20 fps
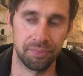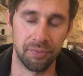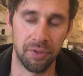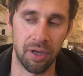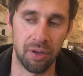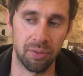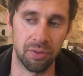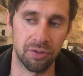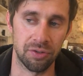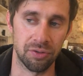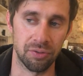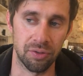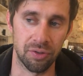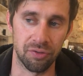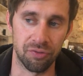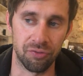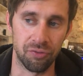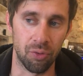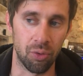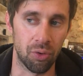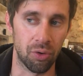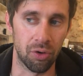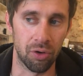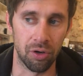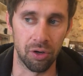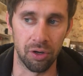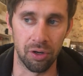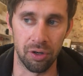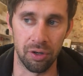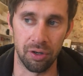I would do it for
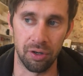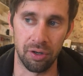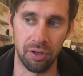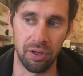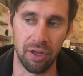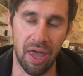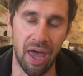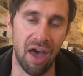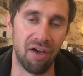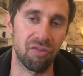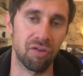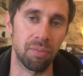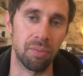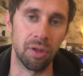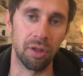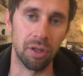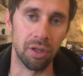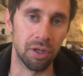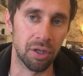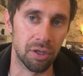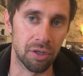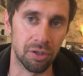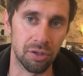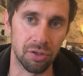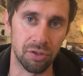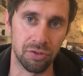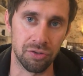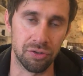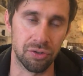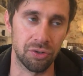$500,000
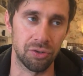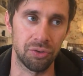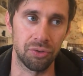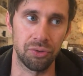to